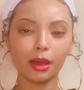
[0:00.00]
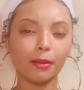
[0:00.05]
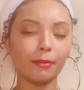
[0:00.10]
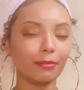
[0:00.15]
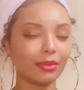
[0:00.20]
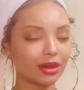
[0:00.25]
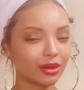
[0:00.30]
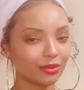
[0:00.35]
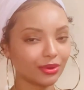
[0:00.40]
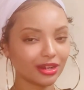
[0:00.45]

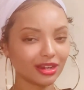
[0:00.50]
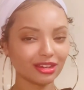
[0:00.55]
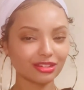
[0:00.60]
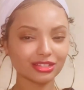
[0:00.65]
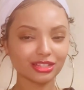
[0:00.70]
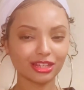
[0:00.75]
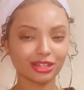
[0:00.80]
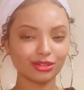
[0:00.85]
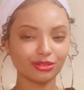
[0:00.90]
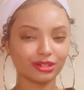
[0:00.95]
But what else
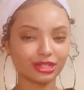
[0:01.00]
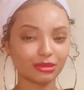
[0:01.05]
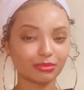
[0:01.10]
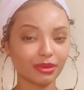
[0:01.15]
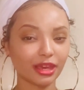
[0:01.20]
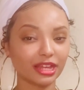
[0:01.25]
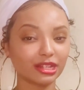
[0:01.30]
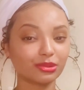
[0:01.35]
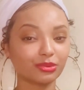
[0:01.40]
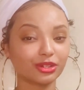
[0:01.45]
can you
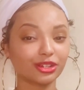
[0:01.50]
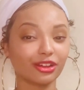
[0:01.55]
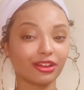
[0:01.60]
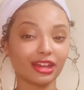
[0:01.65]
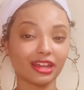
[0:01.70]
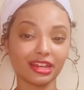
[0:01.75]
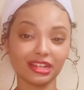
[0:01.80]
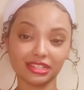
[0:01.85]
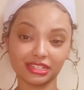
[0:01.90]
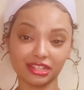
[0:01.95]
expect when your
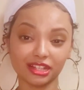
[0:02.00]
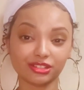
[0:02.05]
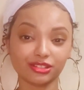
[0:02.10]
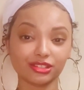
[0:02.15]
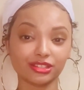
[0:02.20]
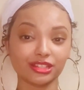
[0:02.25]
ancestors